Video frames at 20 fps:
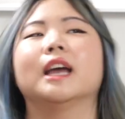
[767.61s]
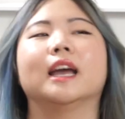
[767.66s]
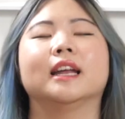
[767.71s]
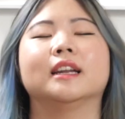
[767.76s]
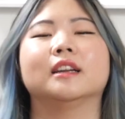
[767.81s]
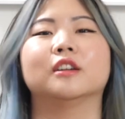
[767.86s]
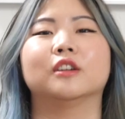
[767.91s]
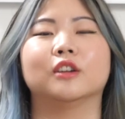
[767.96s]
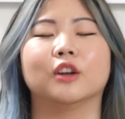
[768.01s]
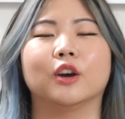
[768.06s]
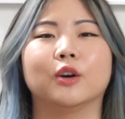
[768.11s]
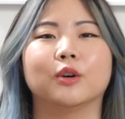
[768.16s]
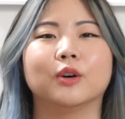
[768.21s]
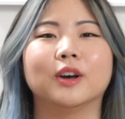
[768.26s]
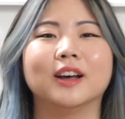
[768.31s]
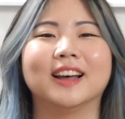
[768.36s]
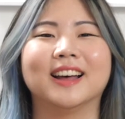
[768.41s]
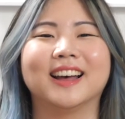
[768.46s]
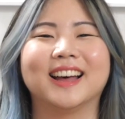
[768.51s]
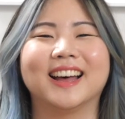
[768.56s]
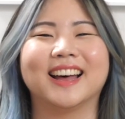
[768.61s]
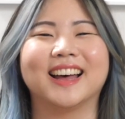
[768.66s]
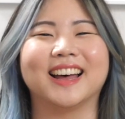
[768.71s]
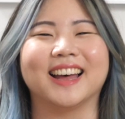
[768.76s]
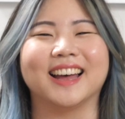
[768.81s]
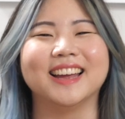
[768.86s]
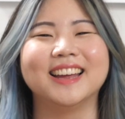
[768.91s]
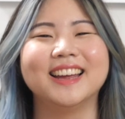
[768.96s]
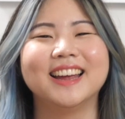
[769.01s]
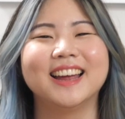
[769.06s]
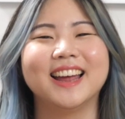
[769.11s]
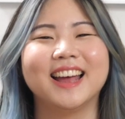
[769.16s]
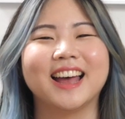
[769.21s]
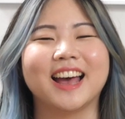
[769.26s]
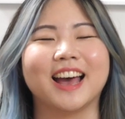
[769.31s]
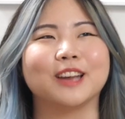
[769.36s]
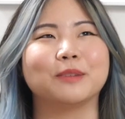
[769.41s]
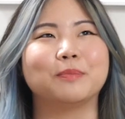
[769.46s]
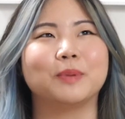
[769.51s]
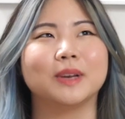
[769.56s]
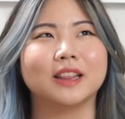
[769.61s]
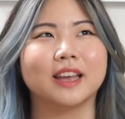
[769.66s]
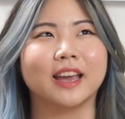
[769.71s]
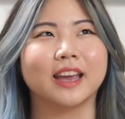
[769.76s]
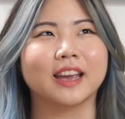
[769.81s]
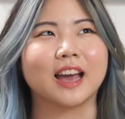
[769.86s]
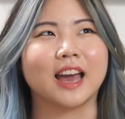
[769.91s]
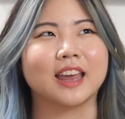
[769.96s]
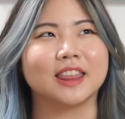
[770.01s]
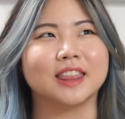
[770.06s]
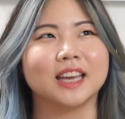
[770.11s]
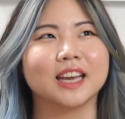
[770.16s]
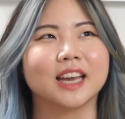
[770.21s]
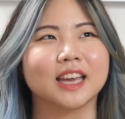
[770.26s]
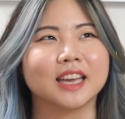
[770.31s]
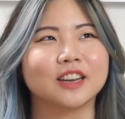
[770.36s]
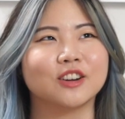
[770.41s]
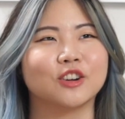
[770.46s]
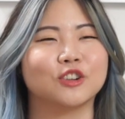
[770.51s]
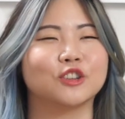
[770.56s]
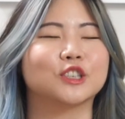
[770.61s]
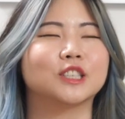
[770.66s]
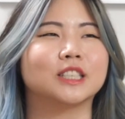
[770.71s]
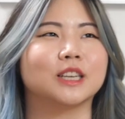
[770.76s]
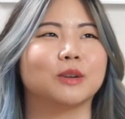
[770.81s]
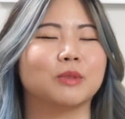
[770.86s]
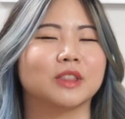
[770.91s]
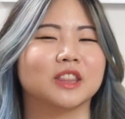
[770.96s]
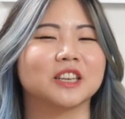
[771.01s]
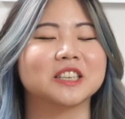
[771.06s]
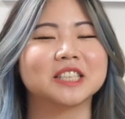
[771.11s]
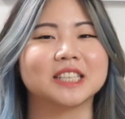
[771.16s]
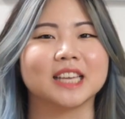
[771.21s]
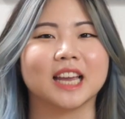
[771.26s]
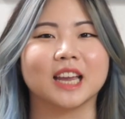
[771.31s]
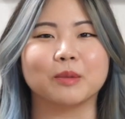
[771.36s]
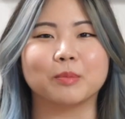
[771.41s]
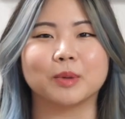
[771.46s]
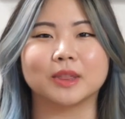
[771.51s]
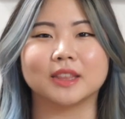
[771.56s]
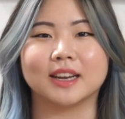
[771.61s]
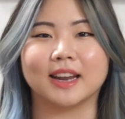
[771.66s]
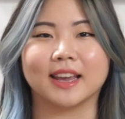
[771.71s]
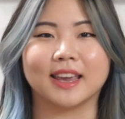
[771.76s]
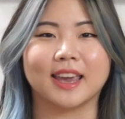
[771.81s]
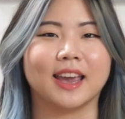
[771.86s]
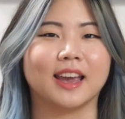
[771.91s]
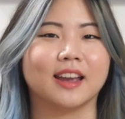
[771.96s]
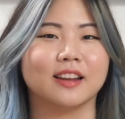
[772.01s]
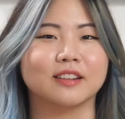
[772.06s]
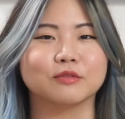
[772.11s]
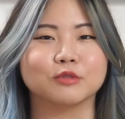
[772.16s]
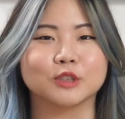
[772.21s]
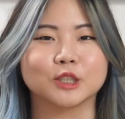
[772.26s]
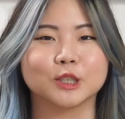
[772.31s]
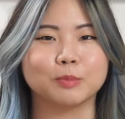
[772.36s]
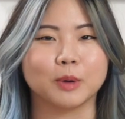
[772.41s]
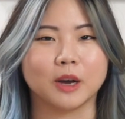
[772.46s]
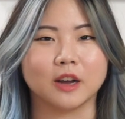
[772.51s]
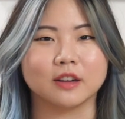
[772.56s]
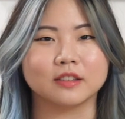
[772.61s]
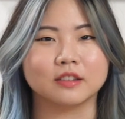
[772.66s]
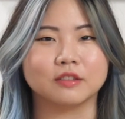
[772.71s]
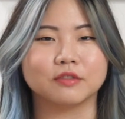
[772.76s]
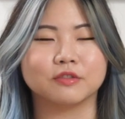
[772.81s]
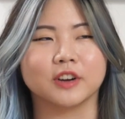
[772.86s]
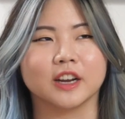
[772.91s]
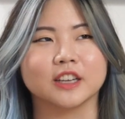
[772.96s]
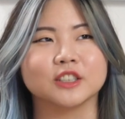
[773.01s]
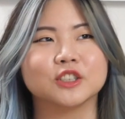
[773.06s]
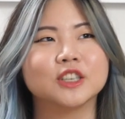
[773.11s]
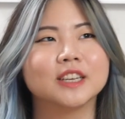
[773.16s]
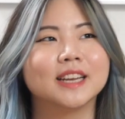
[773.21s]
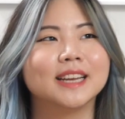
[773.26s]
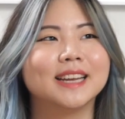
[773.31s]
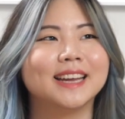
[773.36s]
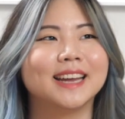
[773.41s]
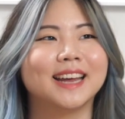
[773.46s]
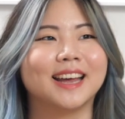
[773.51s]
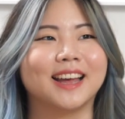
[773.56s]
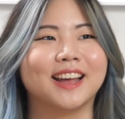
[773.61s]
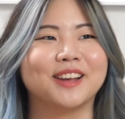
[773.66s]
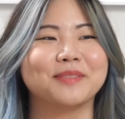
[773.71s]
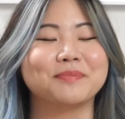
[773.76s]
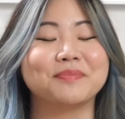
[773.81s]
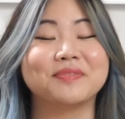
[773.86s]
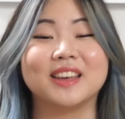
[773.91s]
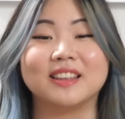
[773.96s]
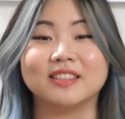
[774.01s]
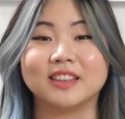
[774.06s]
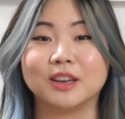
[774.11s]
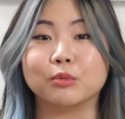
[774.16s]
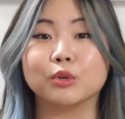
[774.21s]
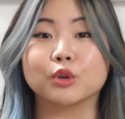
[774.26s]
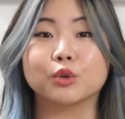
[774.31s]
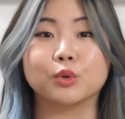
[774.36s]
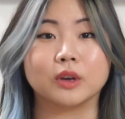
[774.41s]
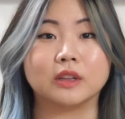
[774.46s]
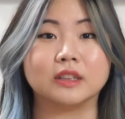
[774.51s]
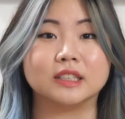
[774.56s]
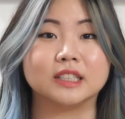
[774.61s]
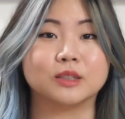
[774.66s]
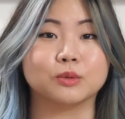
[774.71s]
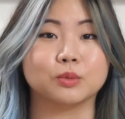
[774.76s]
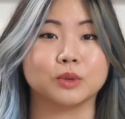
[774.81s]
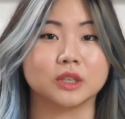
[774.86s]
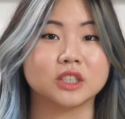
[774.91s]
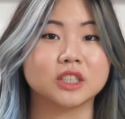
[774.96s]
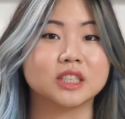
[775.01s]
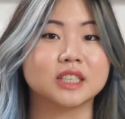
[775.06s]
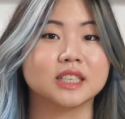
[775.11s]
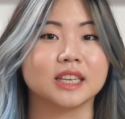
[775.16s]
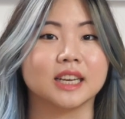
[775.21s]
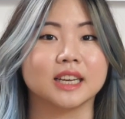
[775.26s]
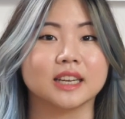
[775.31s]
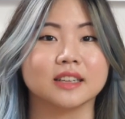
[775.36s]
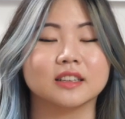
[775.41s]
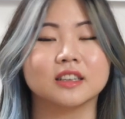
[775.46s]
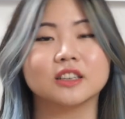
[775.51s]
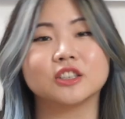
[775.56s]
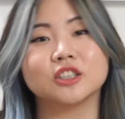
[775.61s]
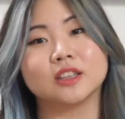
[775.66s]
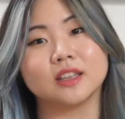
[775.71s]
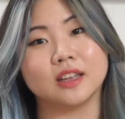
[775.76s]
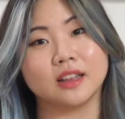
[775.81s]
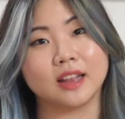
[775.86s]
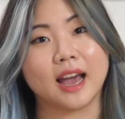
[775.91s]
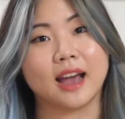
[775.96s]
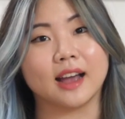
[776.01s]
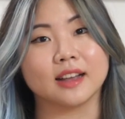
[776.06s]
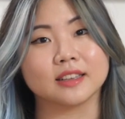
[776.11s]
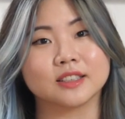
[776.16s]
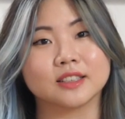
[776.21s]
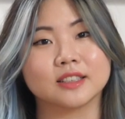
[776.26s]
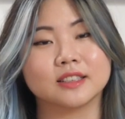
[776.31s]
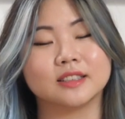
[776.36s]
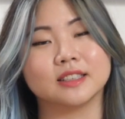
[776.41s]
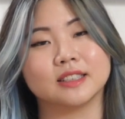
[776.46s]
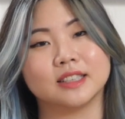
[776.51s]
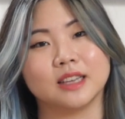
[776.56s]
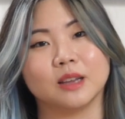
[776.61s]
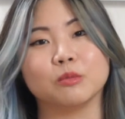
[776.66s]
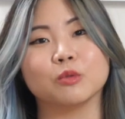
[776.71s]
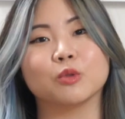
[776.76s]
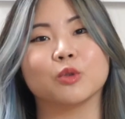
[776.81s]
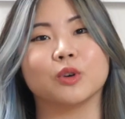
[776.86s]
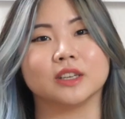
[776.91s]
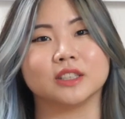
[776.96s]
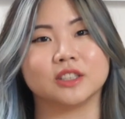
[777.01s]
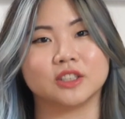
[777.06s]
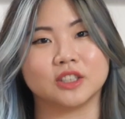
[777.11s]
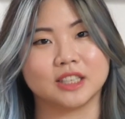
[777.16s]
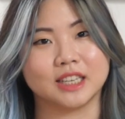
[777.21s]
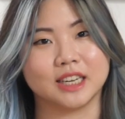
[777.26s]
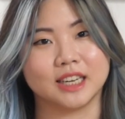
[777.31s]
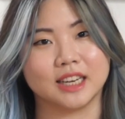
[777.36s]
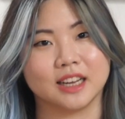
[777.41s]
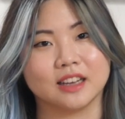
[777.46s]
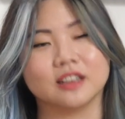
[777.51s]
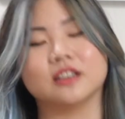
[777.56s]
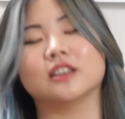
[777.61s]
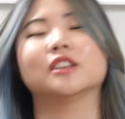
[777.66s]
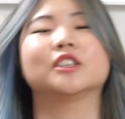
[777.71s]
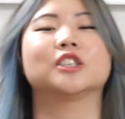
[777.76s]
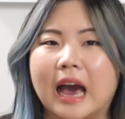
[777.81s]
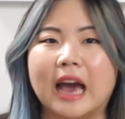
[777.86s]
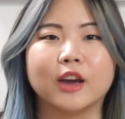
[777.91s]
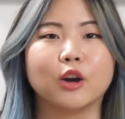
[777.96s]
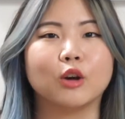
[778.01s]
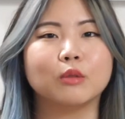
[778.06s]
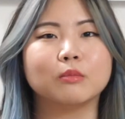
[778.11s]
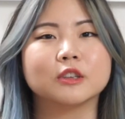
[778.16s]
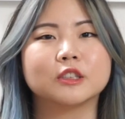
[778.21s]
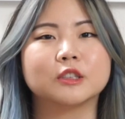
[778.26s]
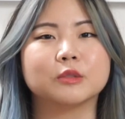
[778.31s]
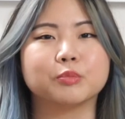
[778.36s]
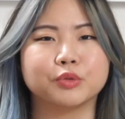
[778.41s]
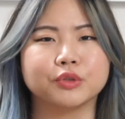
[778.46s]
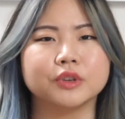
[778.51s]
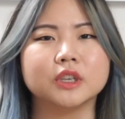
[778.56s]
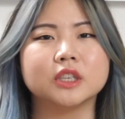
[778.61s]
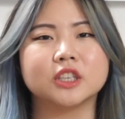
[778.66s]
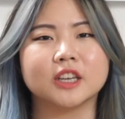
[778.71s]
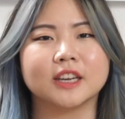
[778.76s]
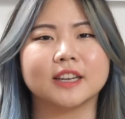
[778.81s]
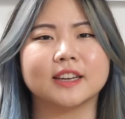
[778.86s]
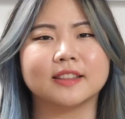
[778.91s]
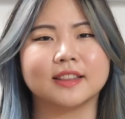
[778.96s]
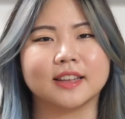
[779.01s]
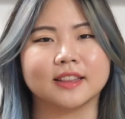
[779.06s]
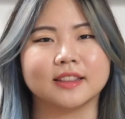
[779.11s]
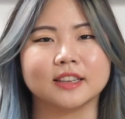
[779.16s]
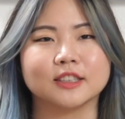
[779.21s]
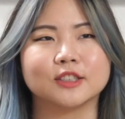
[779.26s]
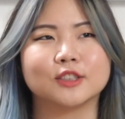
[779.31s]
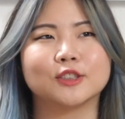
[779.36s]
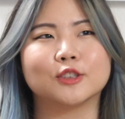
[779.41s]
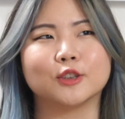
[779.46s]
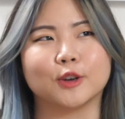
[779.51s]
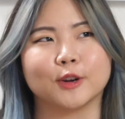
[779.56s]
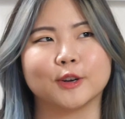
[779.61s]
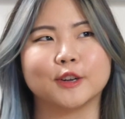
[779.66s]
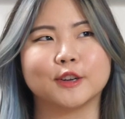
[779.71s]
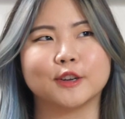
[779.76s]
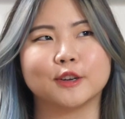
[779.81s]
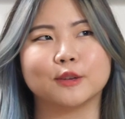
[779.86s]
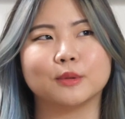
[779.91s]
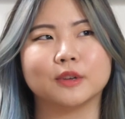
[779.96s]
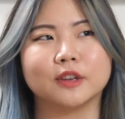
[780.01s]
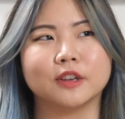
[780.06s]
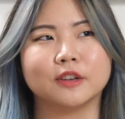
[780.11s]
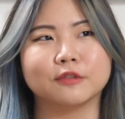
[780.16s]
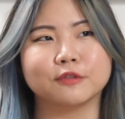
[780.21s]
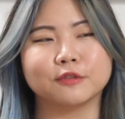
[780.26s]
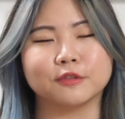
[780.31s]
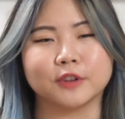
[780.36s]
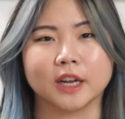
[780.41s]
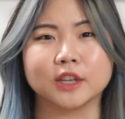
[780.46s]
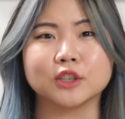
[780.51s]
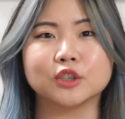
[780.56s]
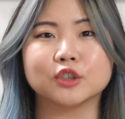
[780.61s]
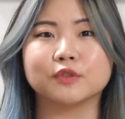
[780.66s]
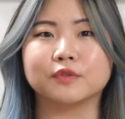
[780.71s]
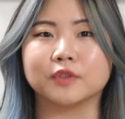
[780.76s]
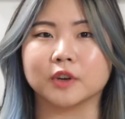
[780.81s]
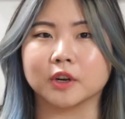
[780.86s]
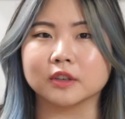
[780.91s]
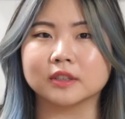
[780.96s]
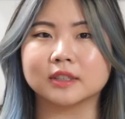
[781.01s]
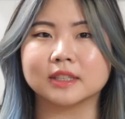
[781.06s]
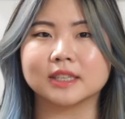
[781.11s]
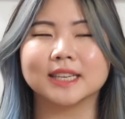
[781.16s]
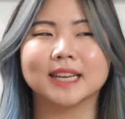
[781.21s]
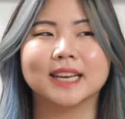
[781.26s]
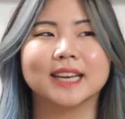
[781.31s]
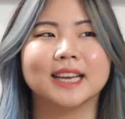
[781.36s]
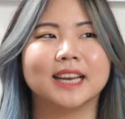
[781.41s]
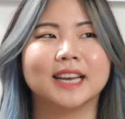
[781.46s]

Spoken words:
I didn't know. I'd be like, I think I can understand what they're saying, but then I can't respond in French. Then they will quickly switch to English and they'll ask the same question in English. I almost appreciated that they started in French first.